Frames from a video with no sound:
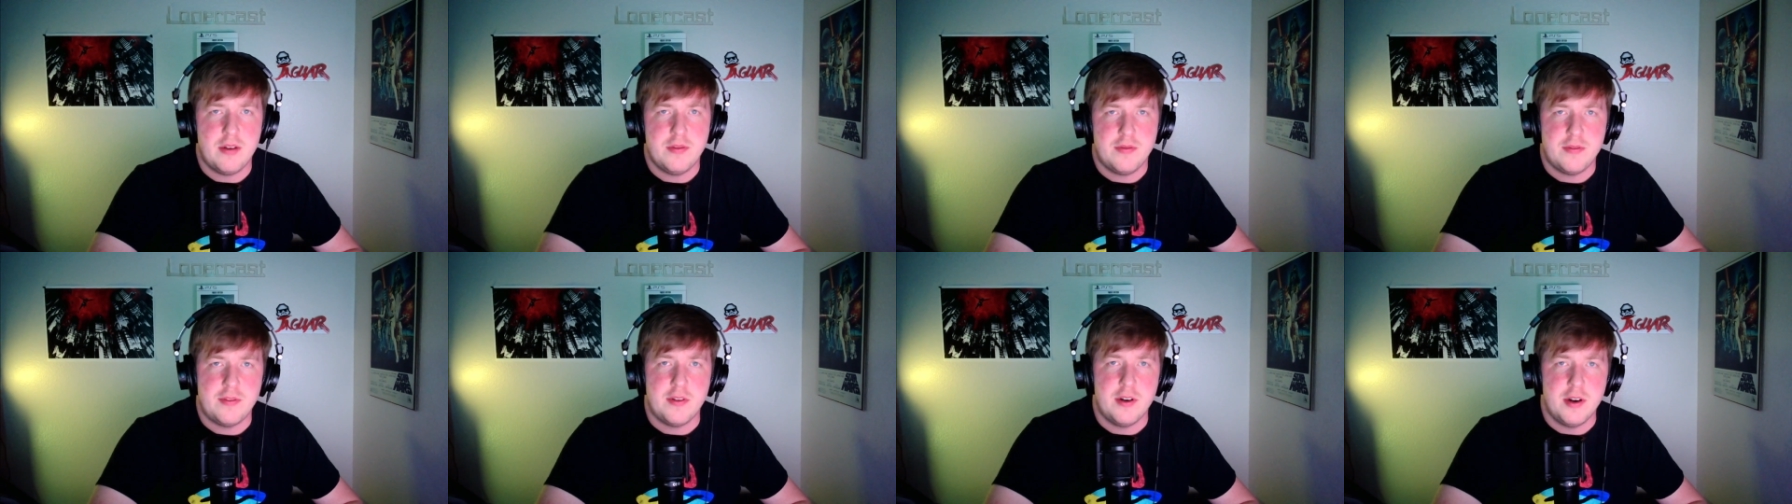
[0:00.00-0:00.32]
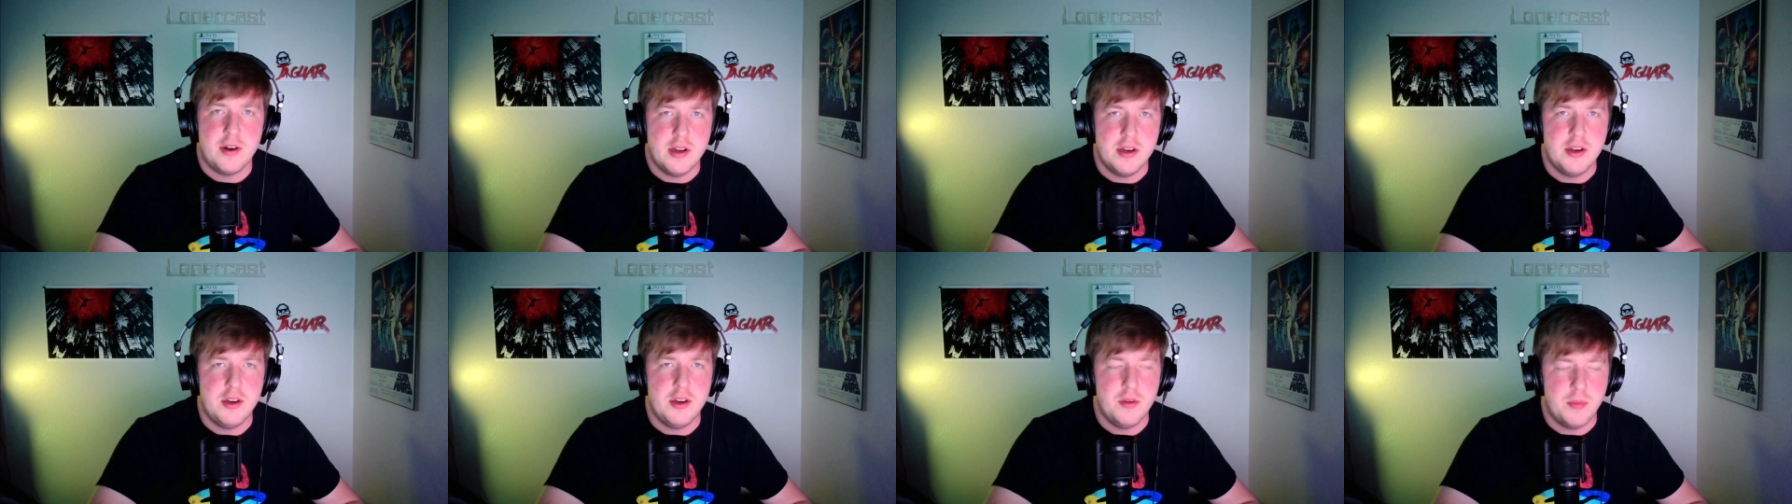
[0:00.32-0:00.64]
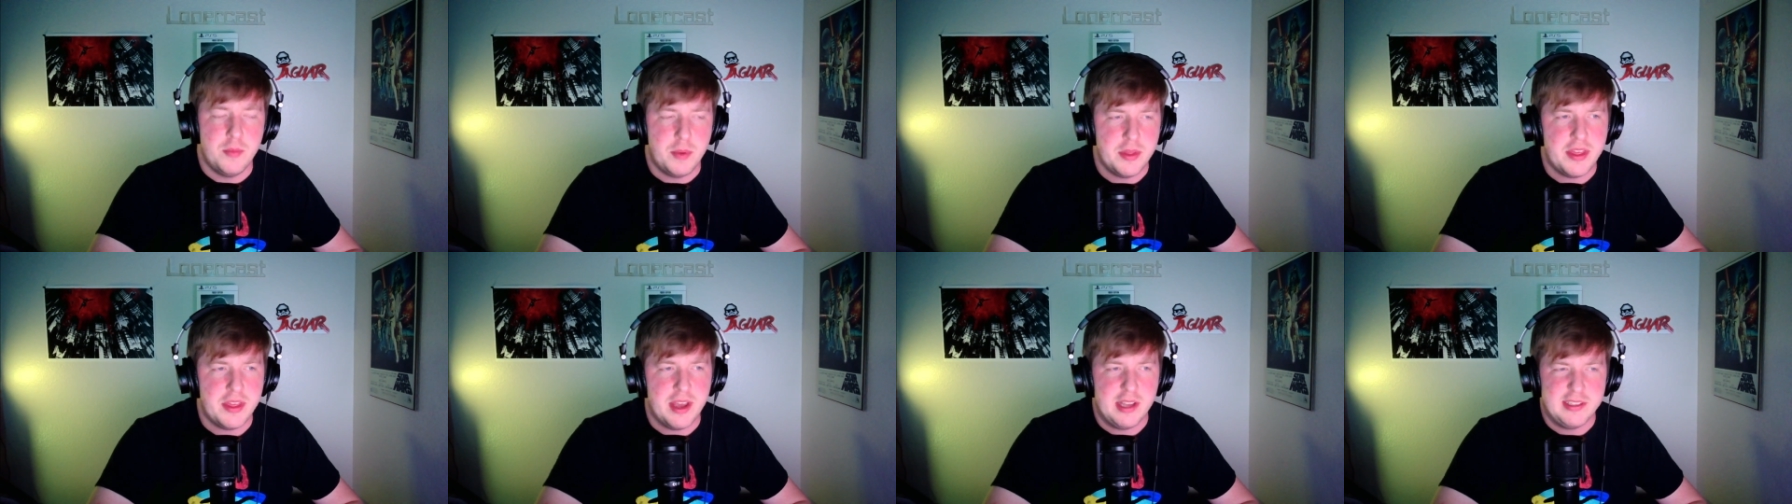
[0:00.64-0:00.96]
for a new
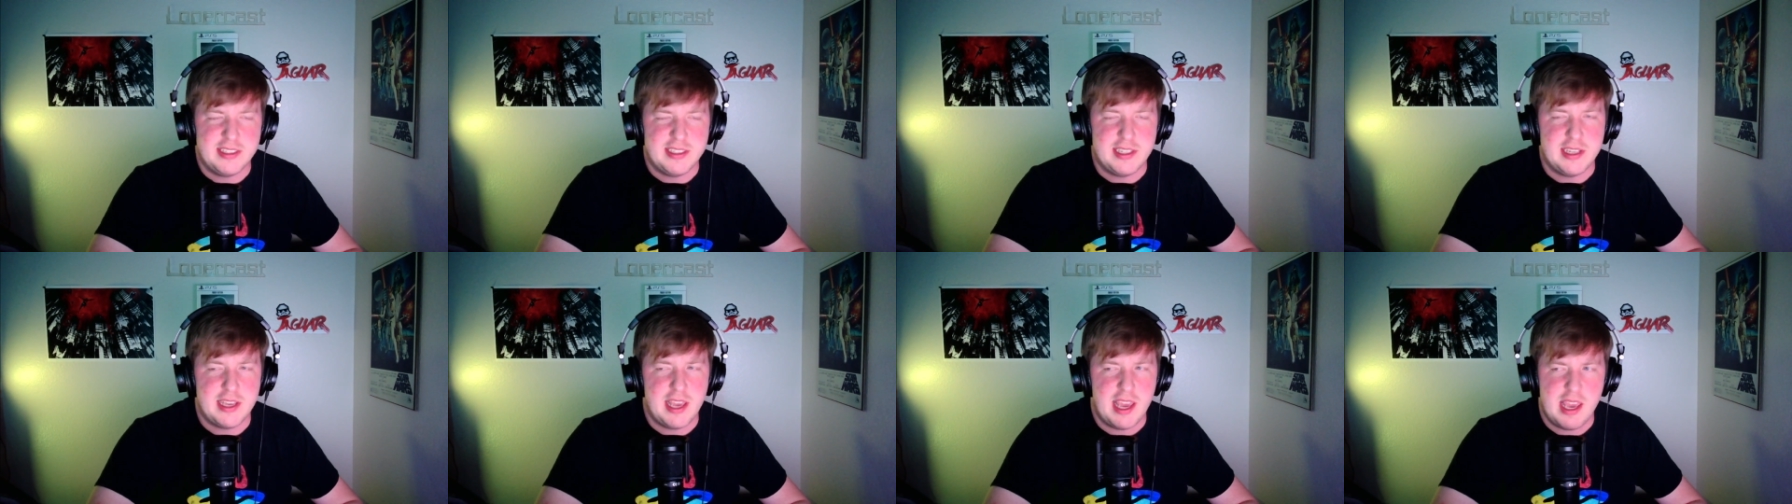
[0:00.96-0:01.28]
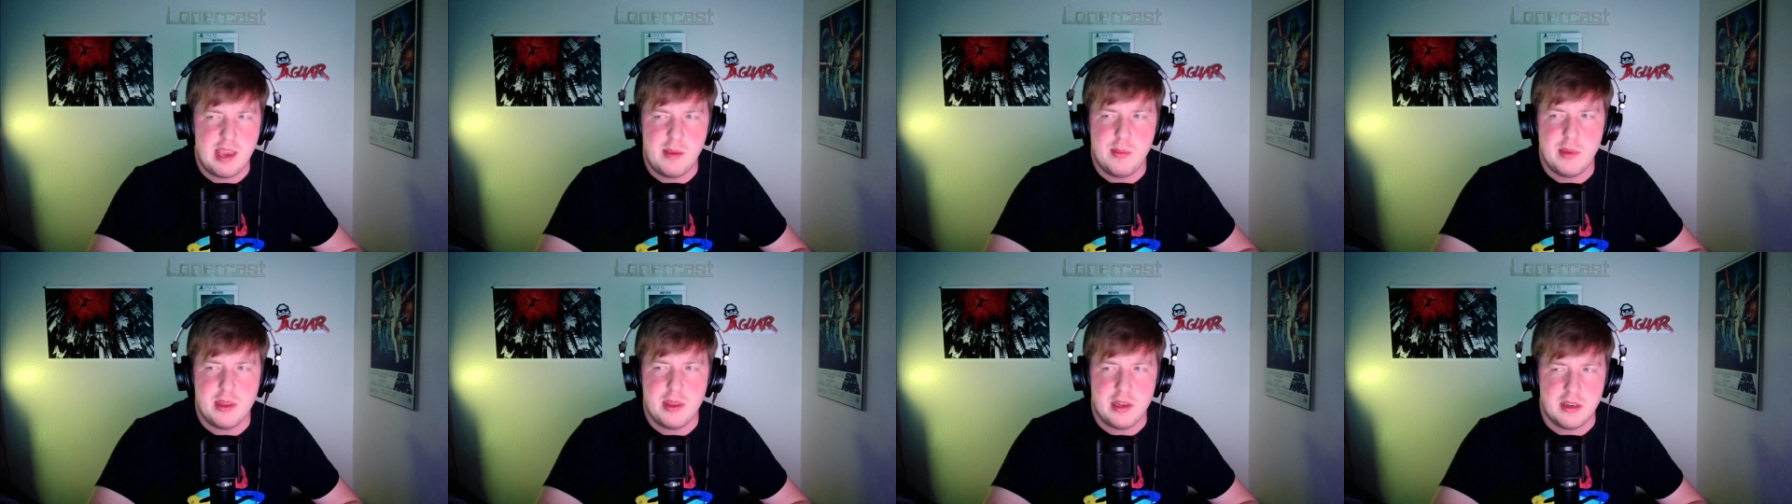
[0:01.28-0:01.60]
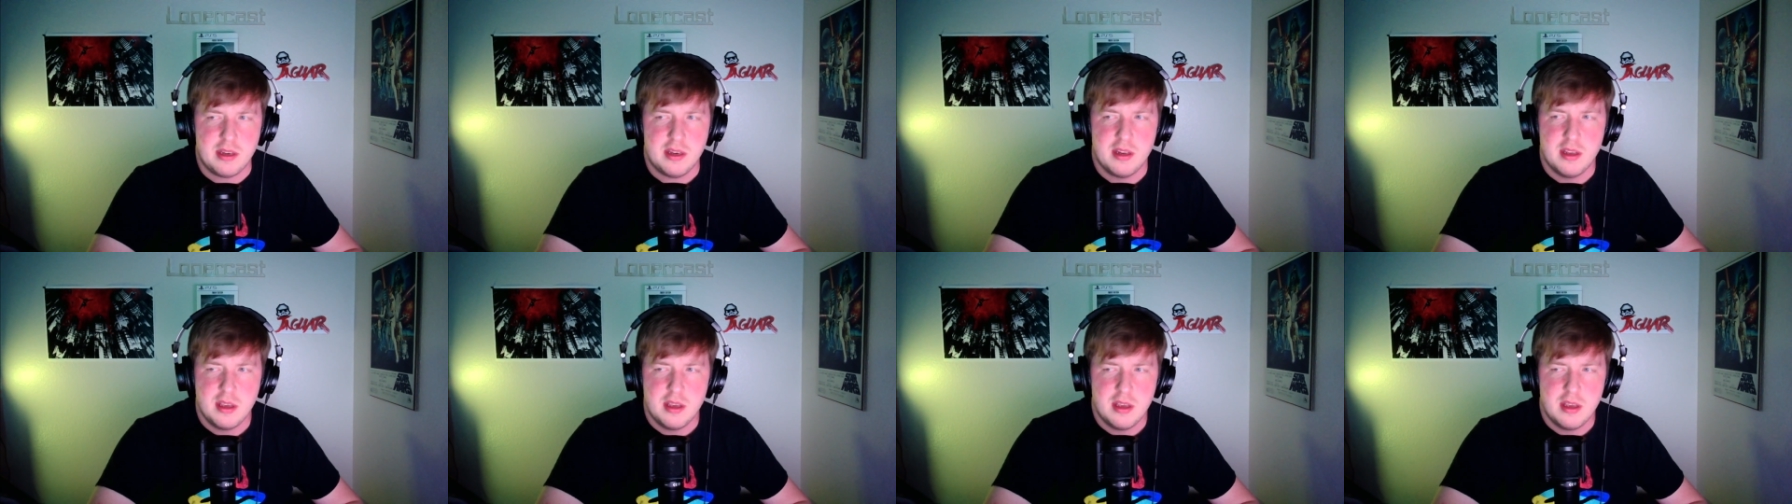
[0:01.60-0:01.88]
Bethesda game, and